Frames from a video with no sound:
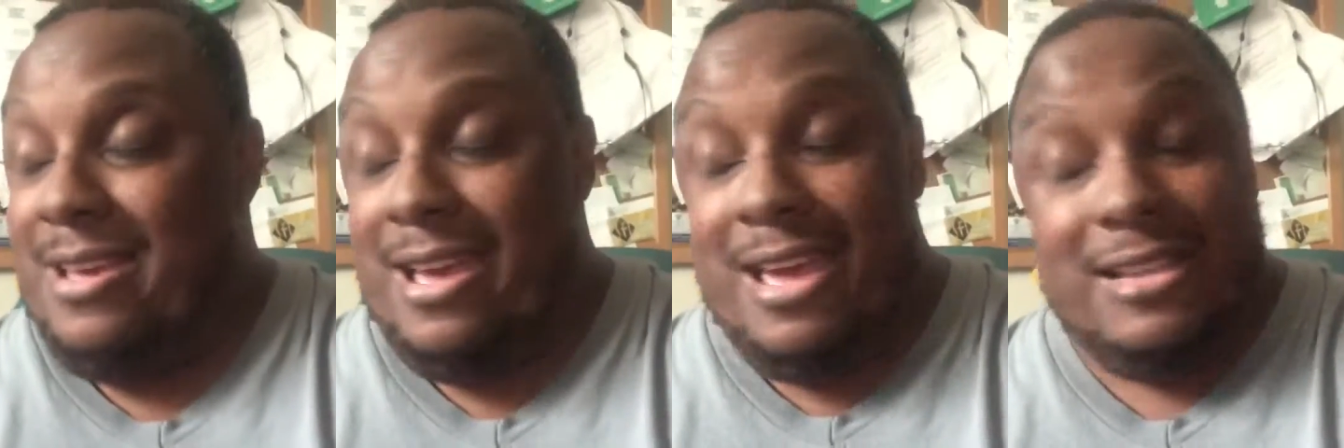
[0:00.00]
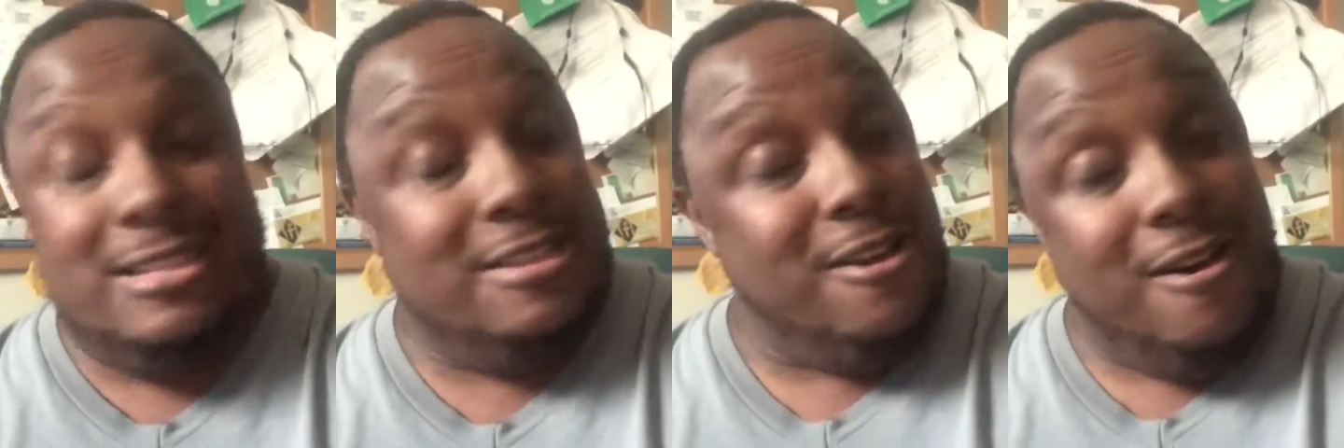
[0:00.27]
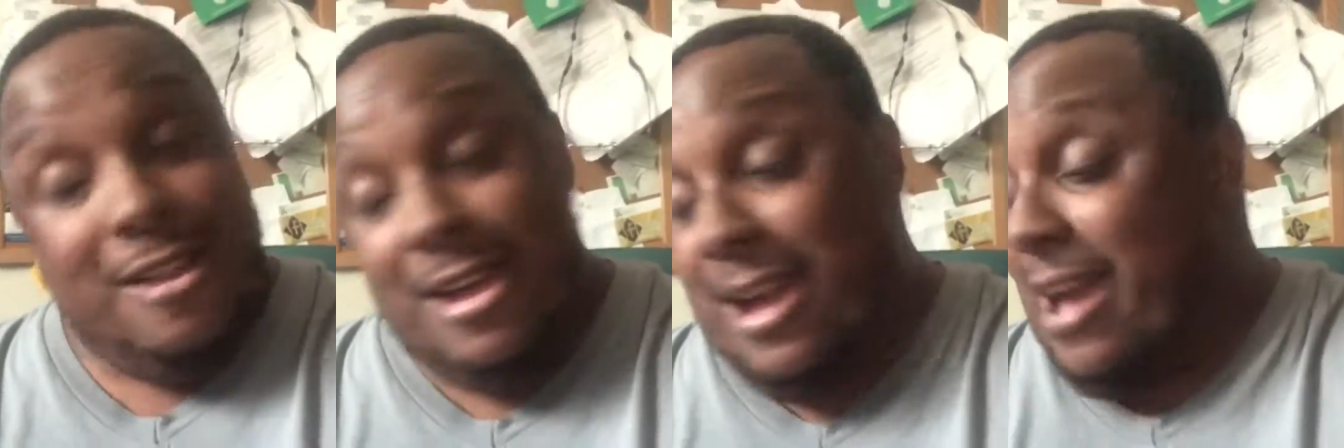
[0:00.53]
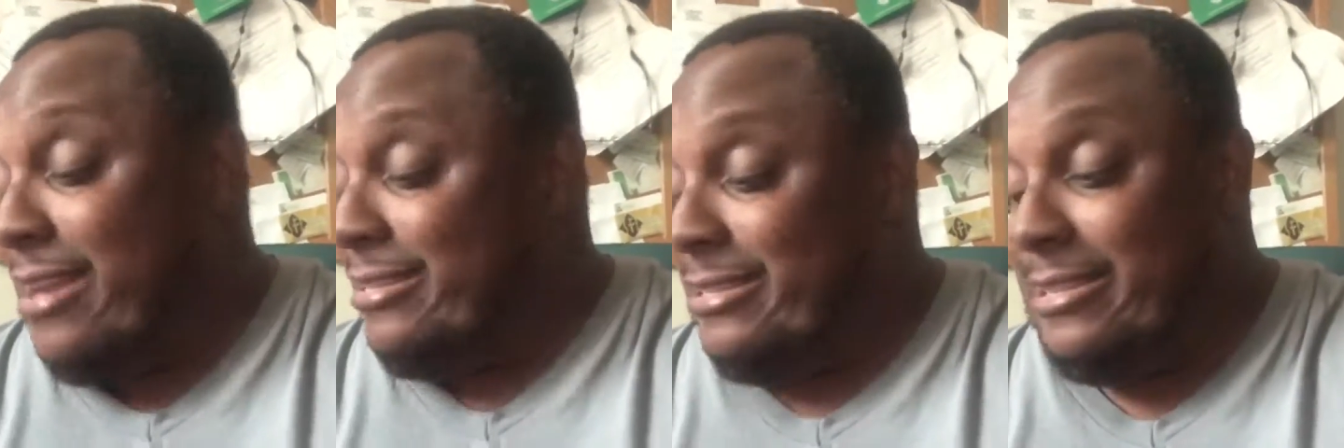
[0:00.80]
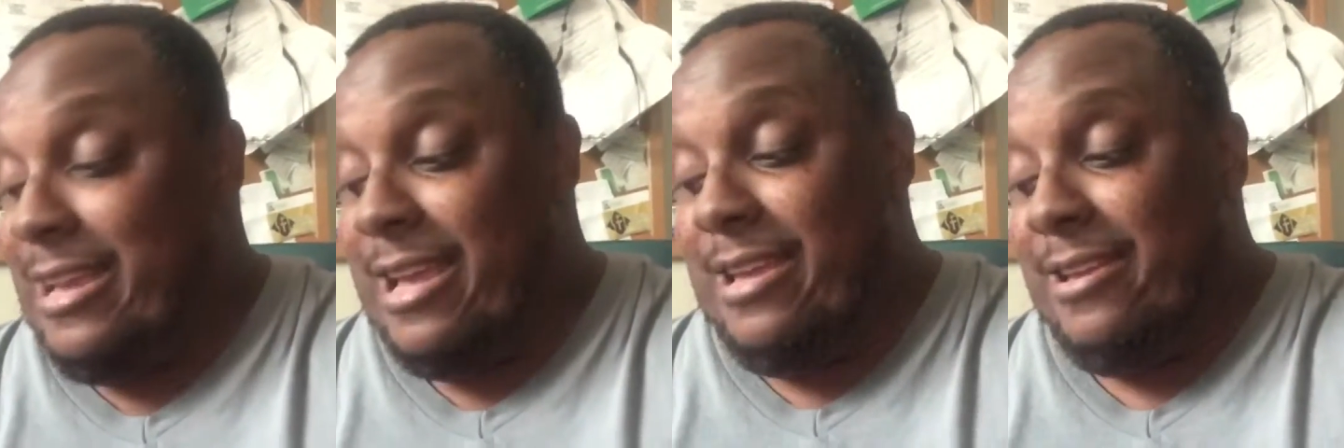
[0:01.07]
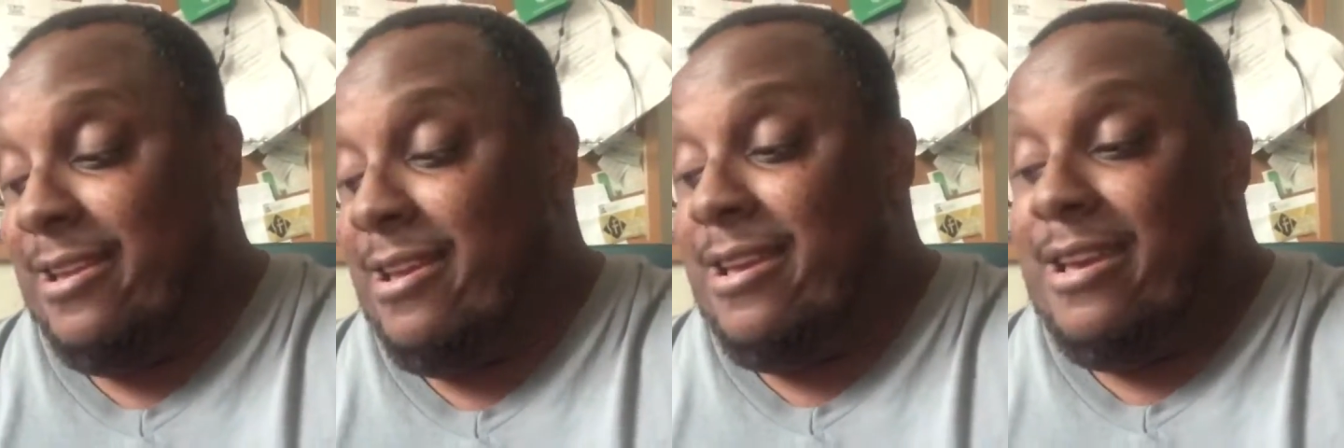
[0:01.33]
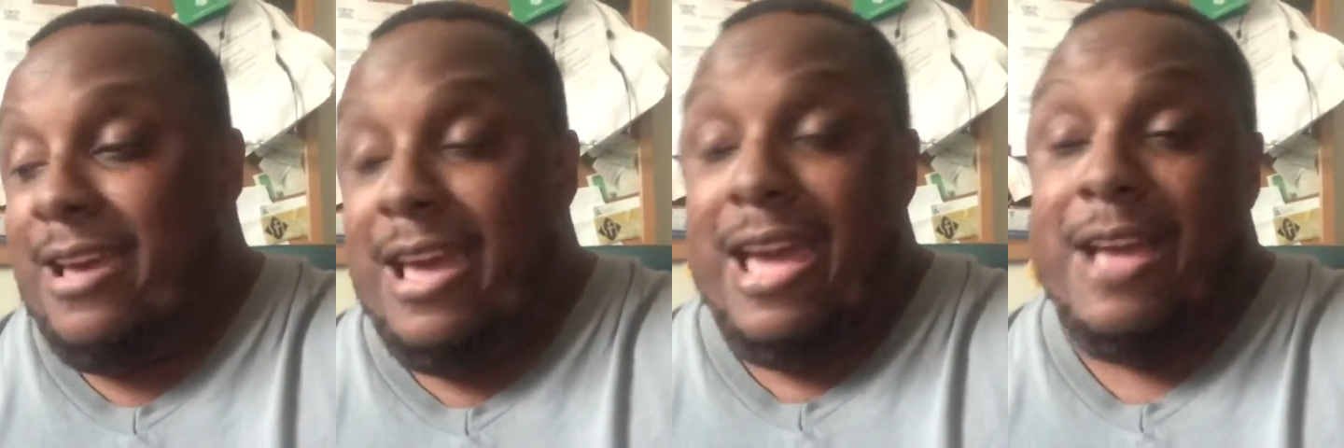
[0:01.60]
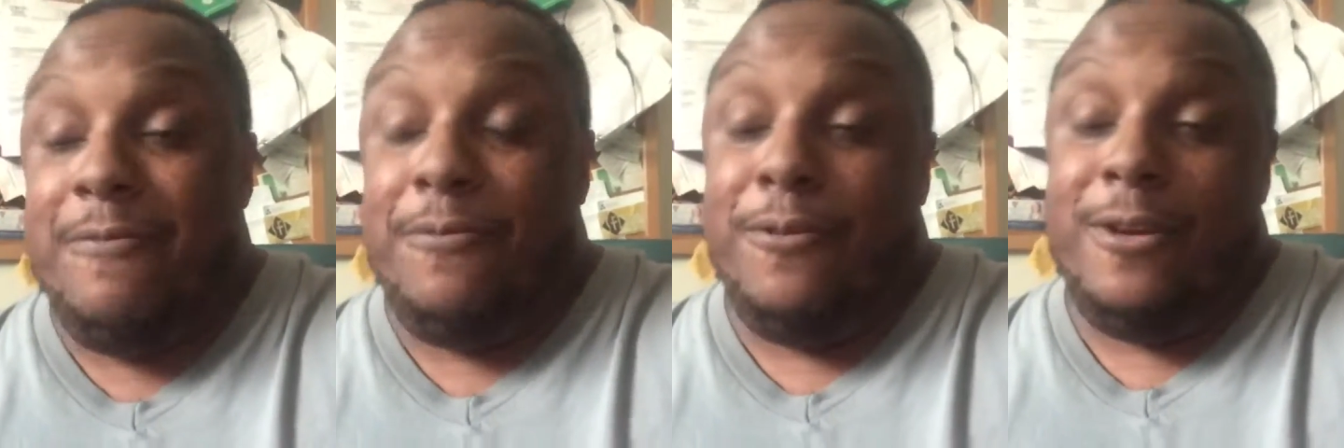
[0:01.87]
That's all I gotta say.
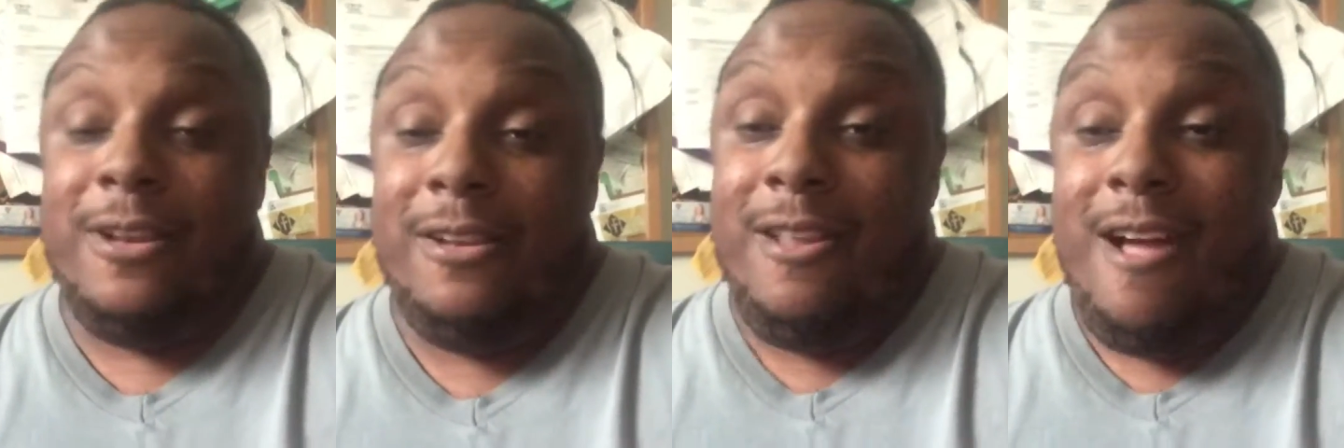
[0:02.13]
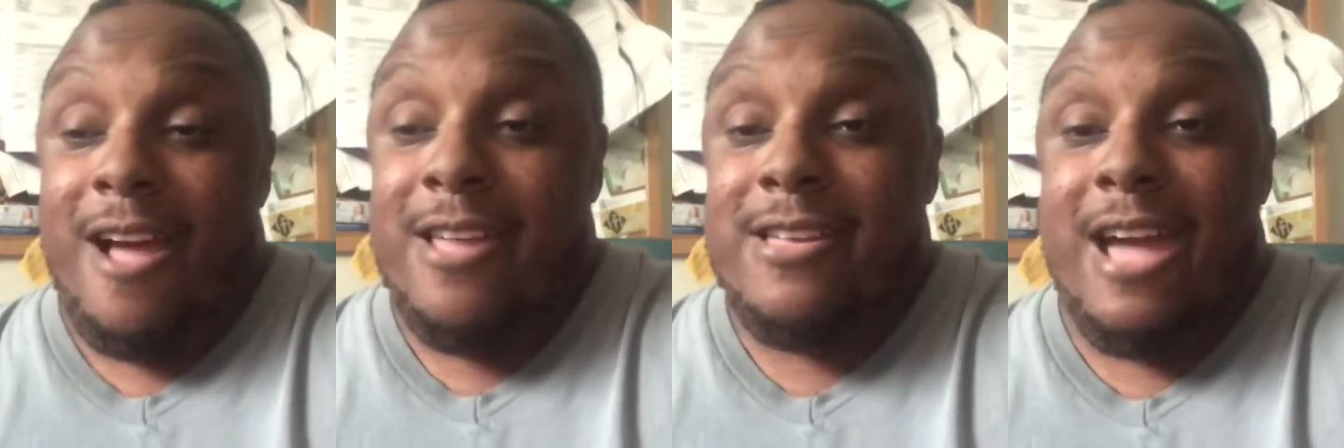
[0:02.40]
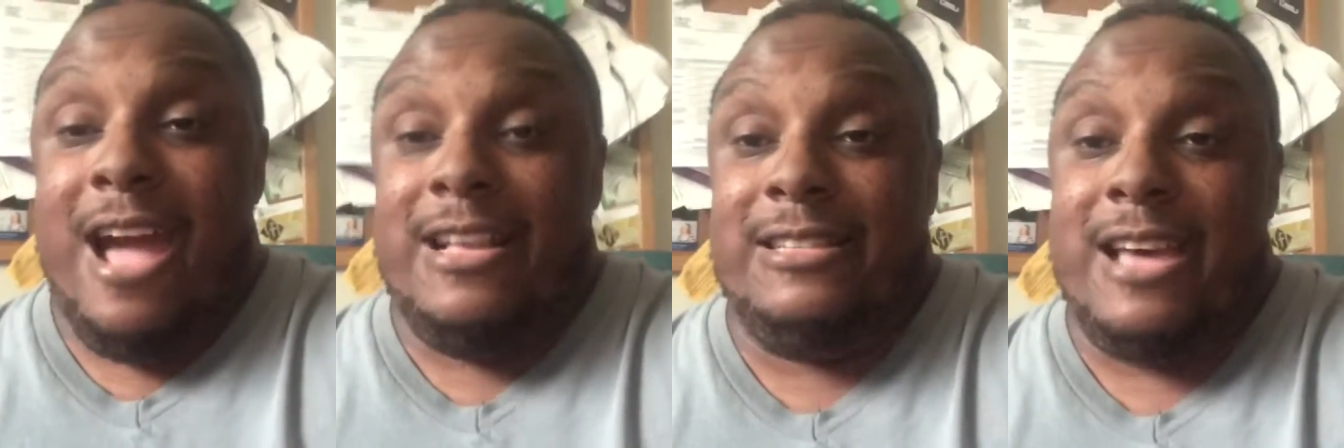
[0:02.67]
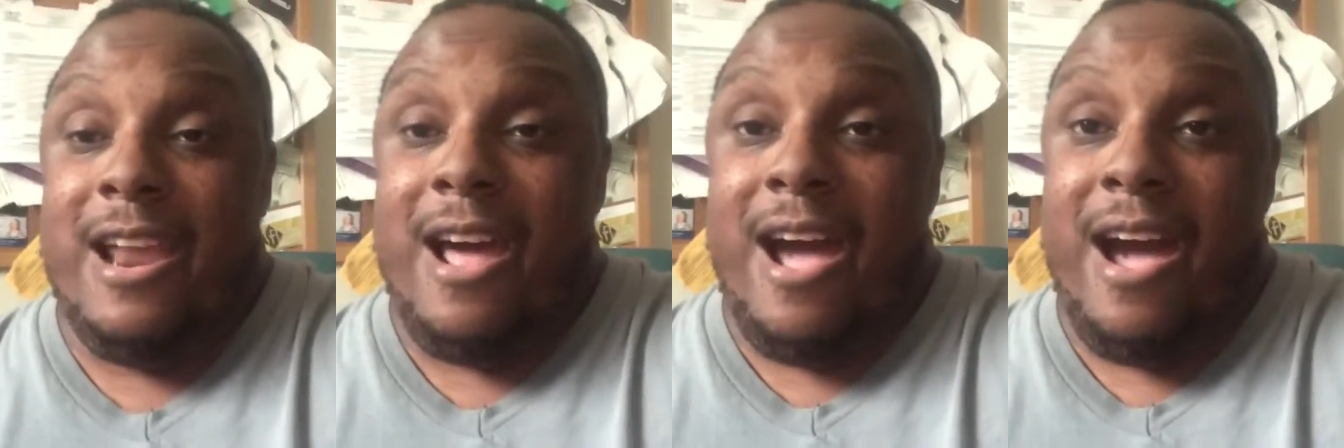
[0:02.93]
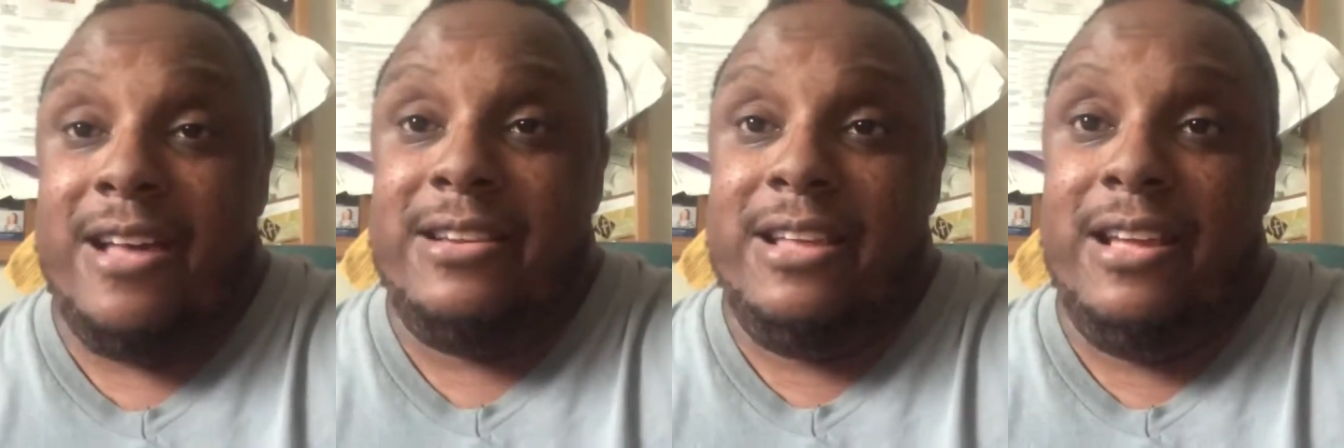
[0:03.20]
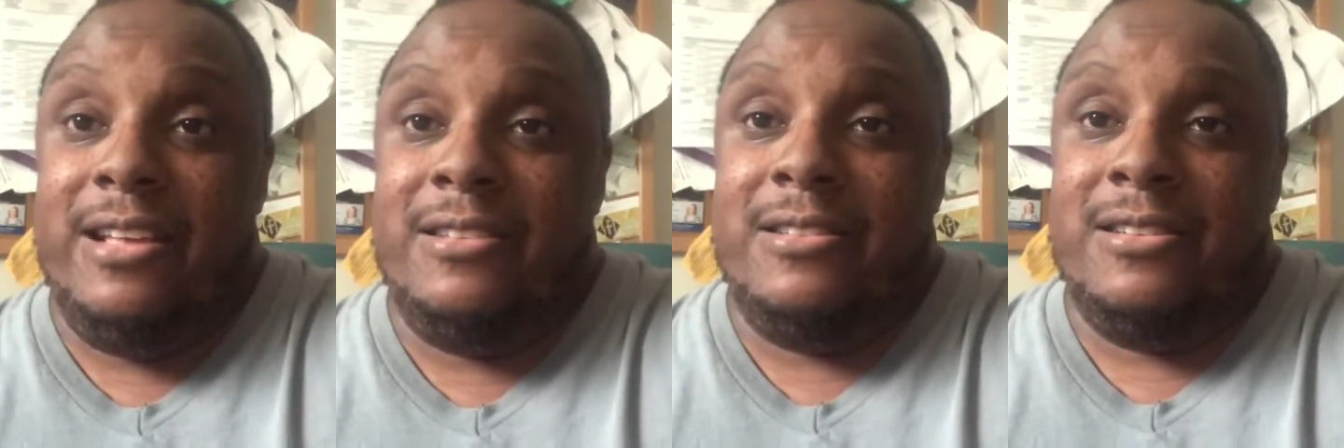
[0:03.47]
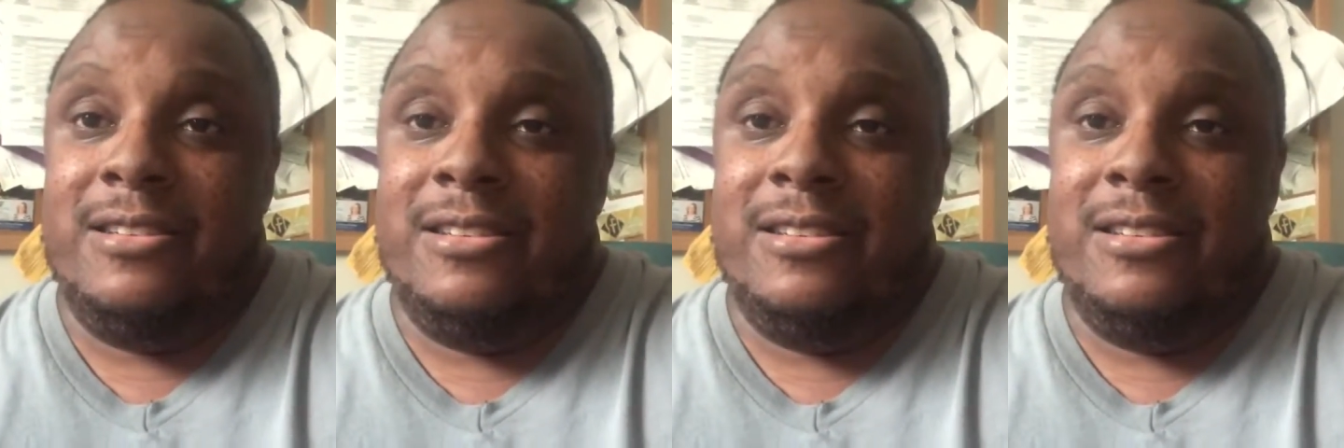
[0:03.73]
And for the line guys that are out there,